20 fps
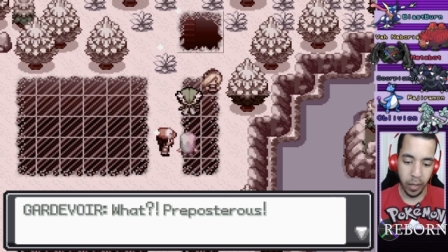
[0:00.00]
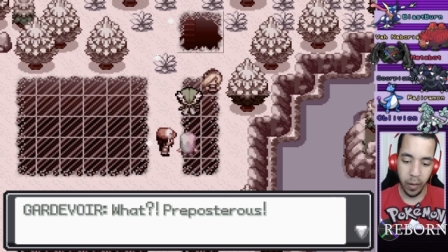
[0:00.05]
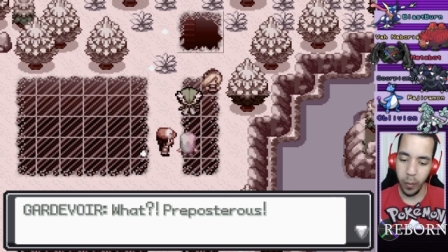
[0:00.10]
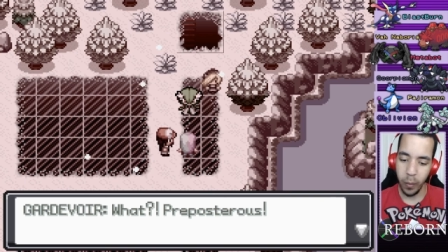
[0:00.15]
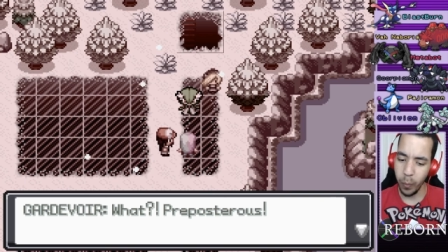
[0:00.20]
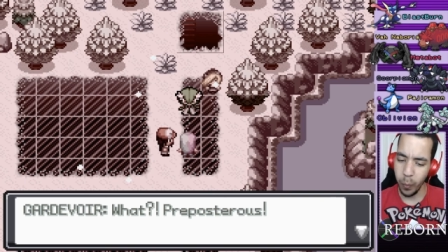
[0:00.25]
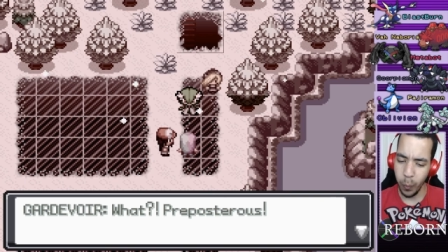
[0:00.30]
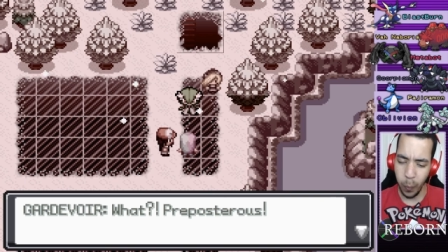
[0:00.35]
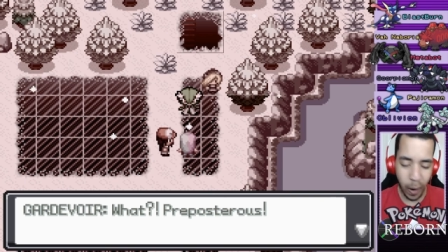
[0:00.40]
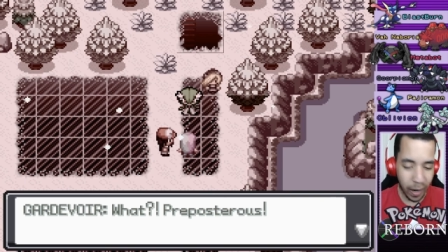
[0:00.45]

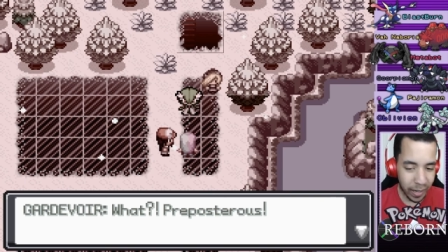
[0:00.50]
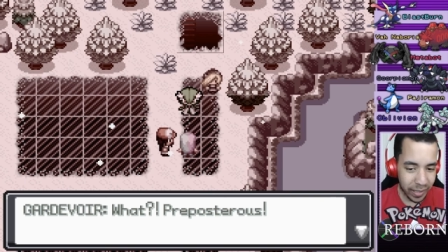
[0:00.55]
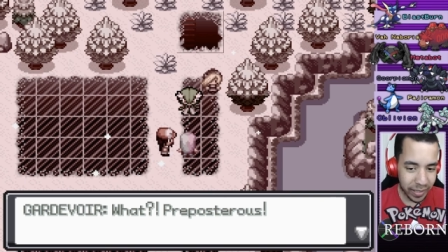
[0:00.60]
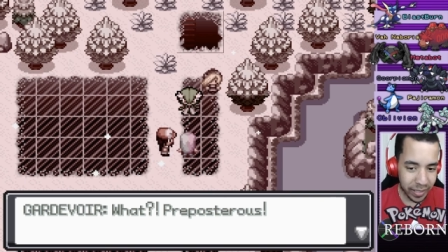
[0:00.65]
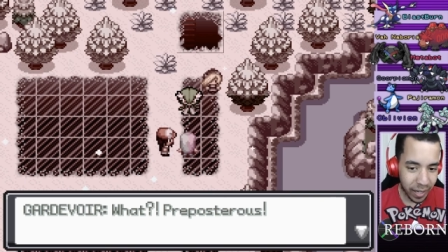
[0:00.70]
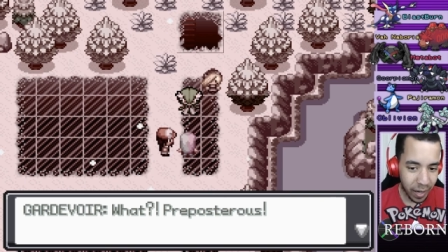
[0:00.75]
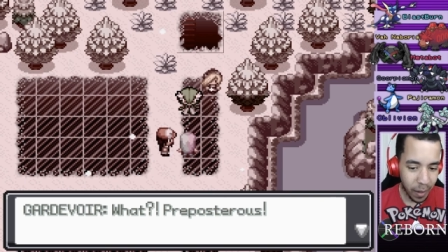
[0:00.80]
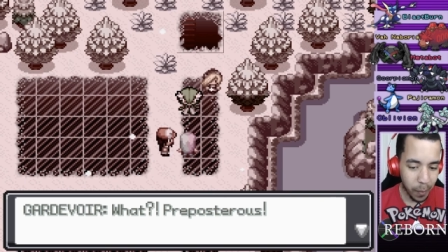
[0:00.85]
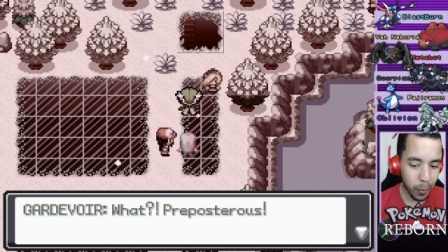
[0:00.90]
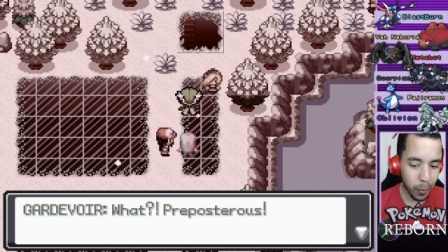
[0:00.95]

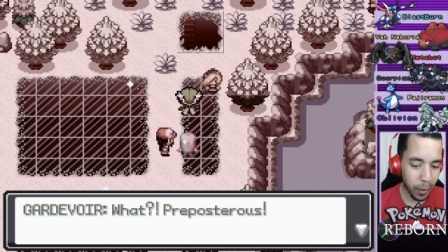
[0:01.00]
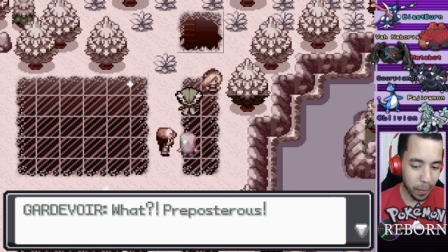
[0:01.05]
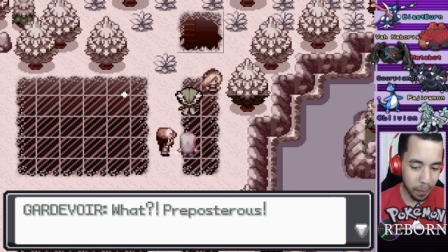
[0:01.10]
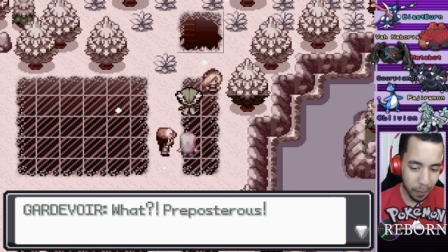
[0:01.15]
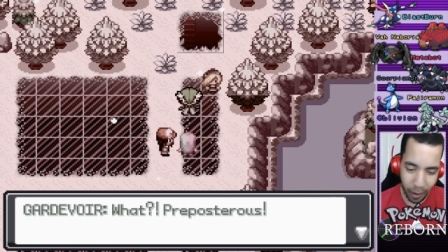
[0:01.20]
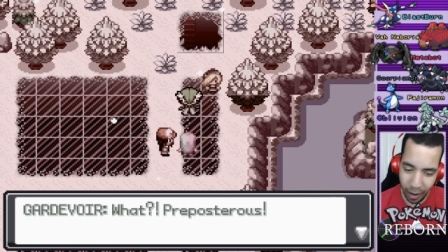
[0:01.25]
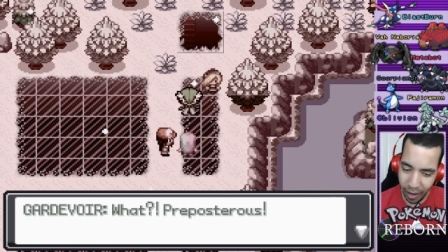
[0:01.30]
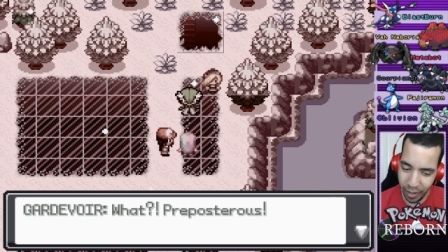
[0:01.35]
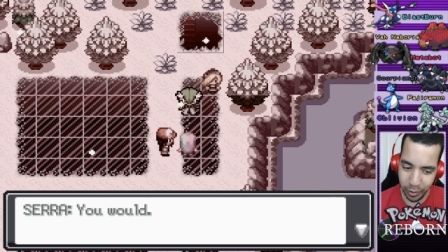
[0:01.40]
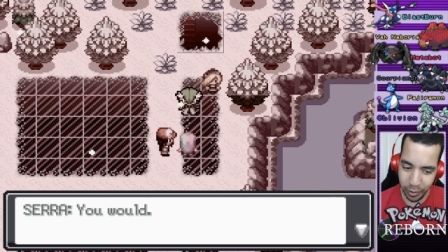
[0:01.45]
What?
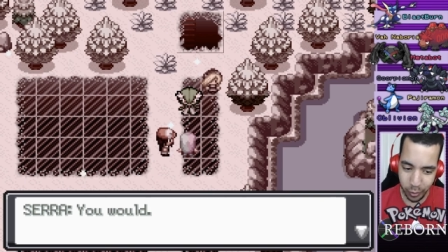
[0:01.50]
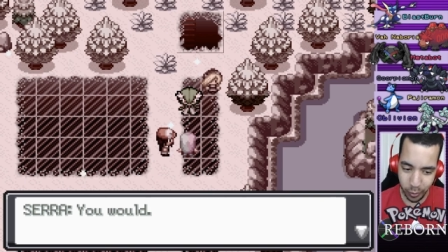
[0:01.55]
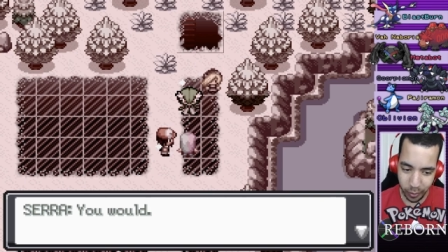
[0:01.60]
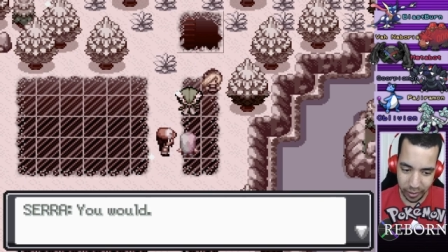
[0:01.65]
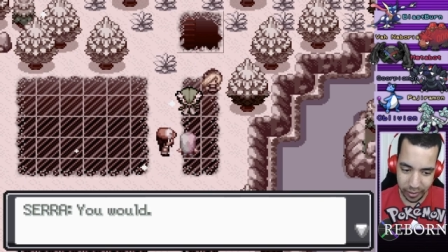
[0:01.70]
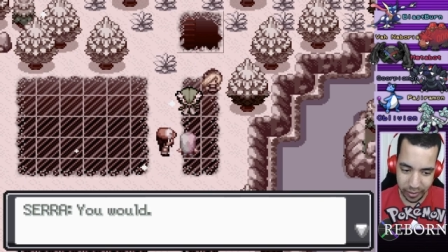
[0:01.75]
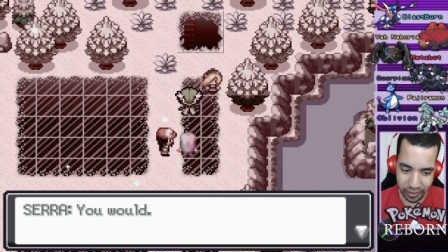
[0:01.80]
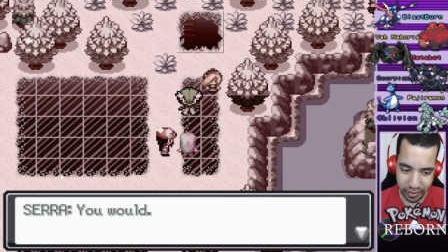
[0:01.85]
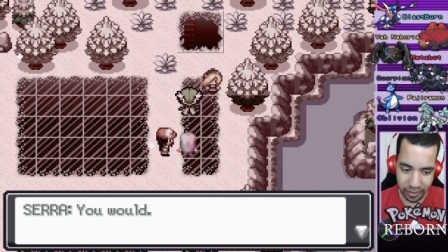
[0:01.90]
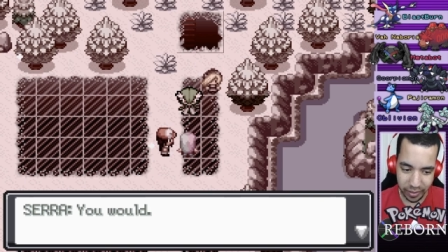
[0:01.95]

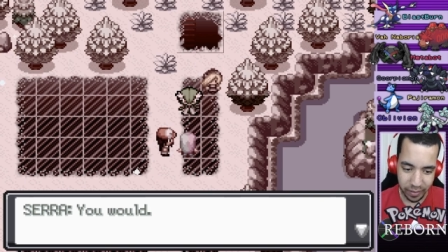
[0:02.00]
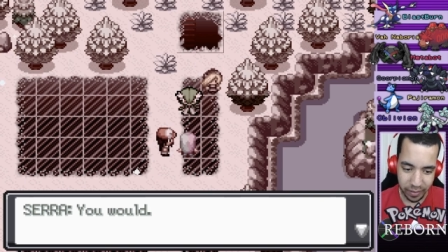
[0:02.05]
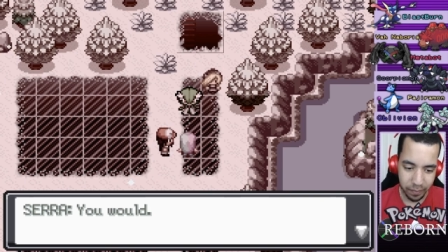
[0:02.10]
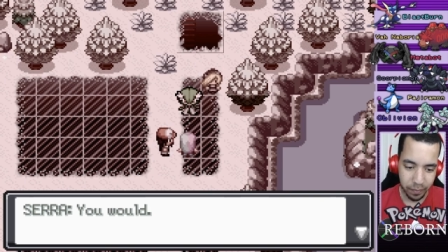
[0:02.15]
Preposterous!